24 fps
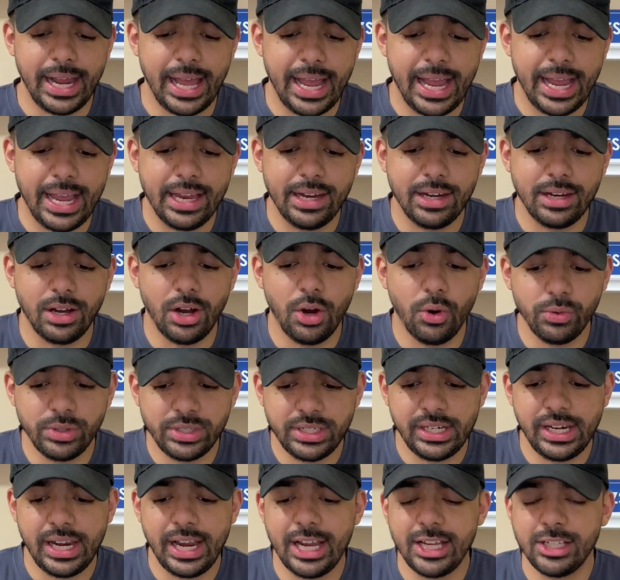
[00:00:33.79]
And
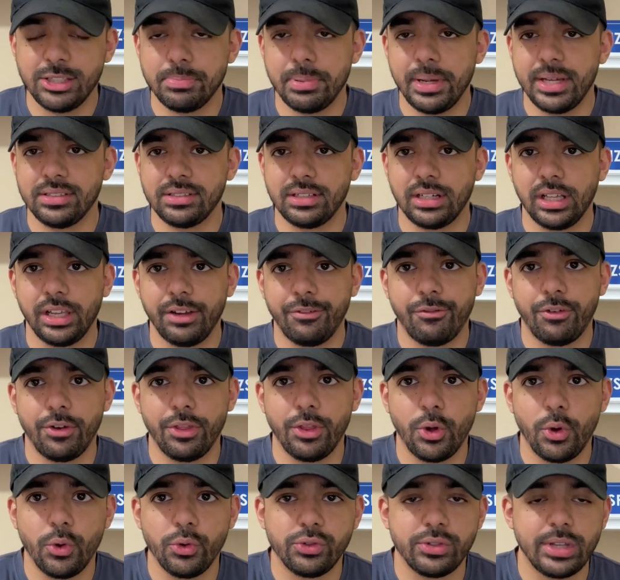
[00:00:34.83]
OTAs, basically, for
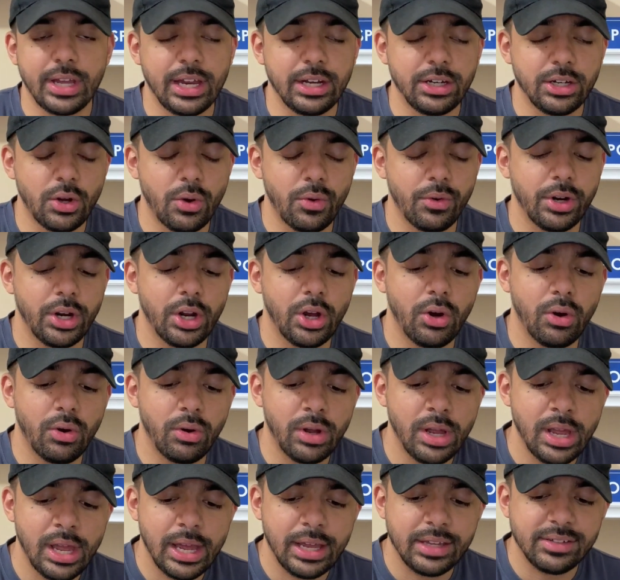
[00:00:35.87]
those that don't
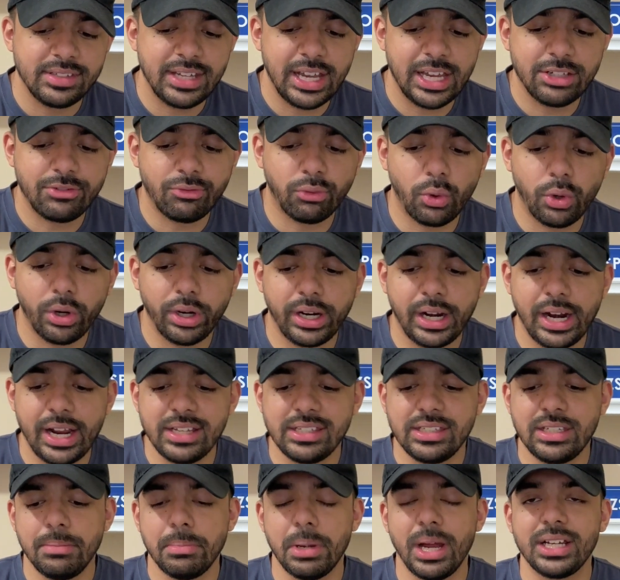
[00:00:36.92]
know, stands for
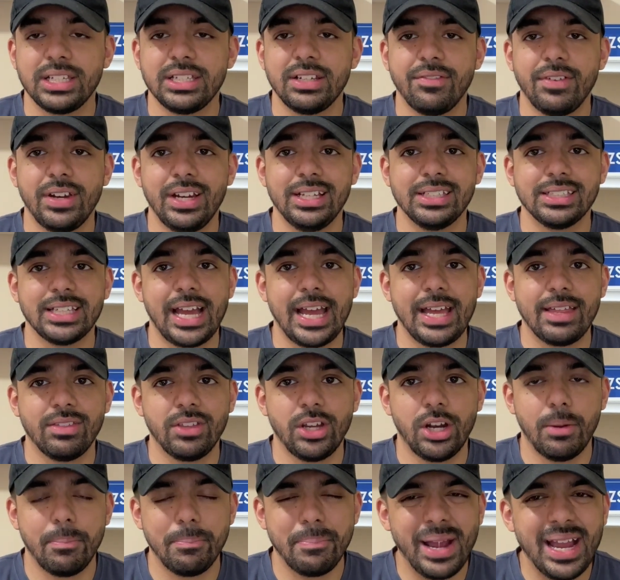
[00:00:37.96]
Organized Team Activities, and
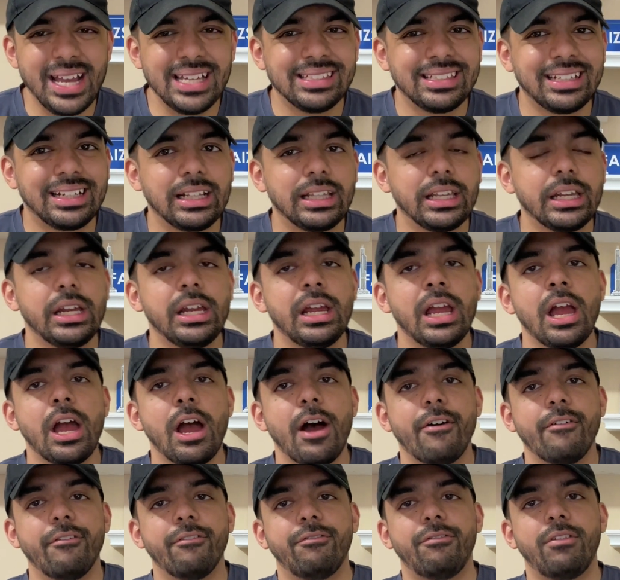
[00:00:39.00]
they're basically
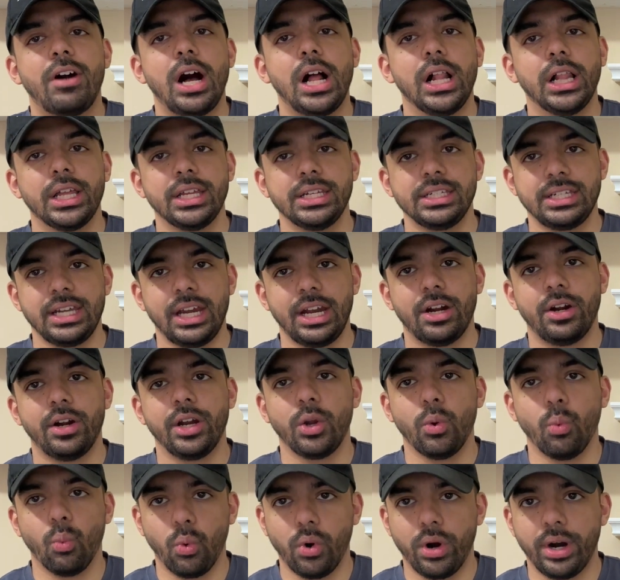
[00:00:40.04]
voluntary
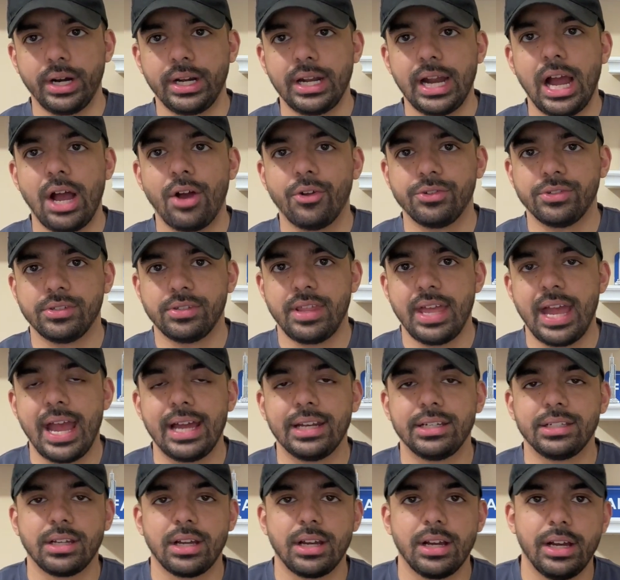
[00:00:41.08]
workouts
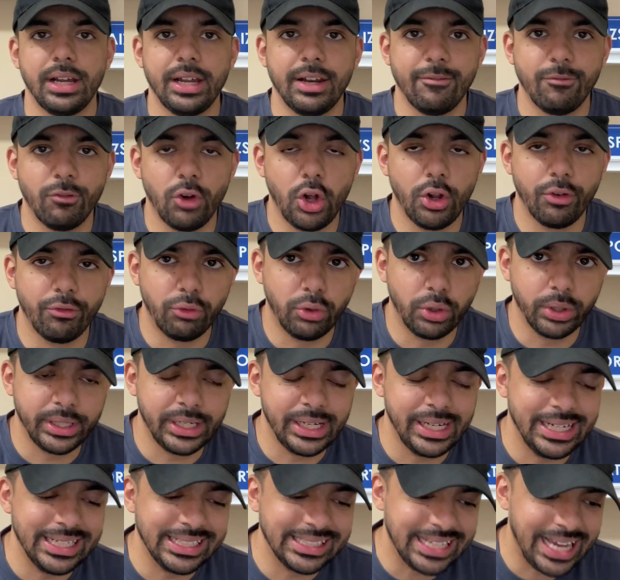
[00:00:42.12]
that involve
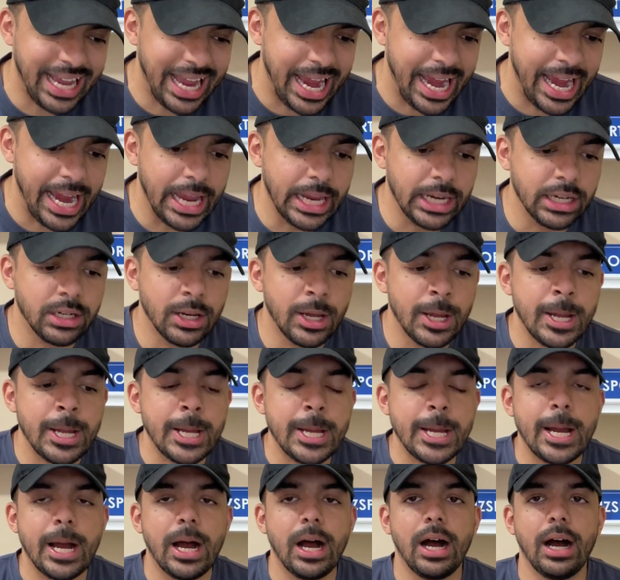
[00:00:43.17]
rookies and
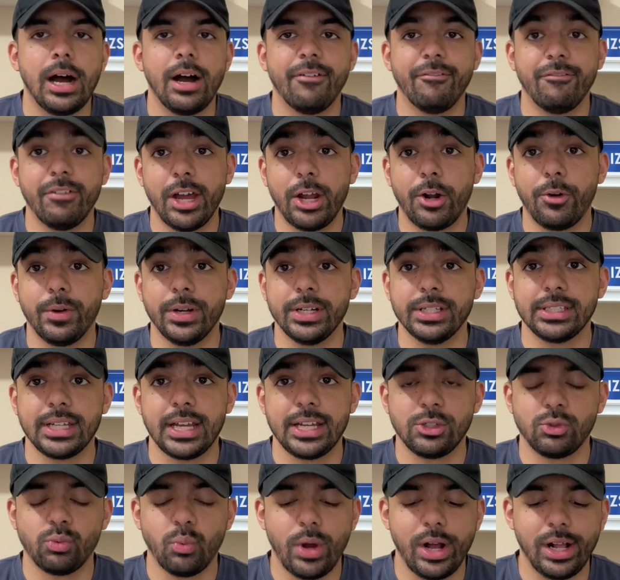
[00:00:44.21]
veterans
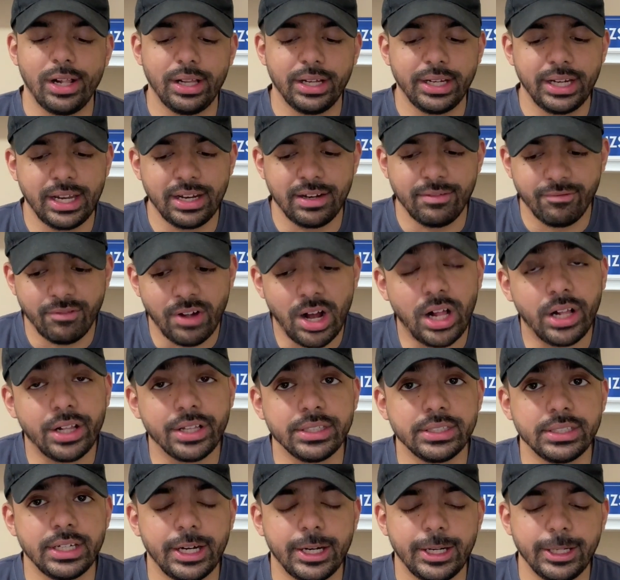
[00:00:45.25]
as well. Again,
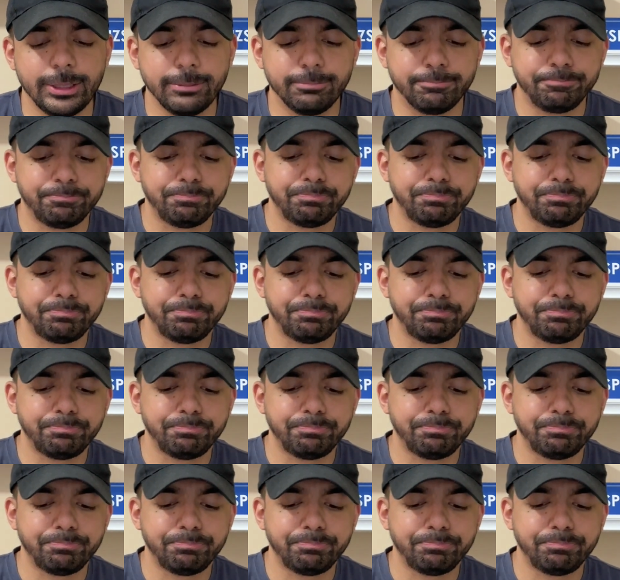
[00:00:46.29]
voluntary.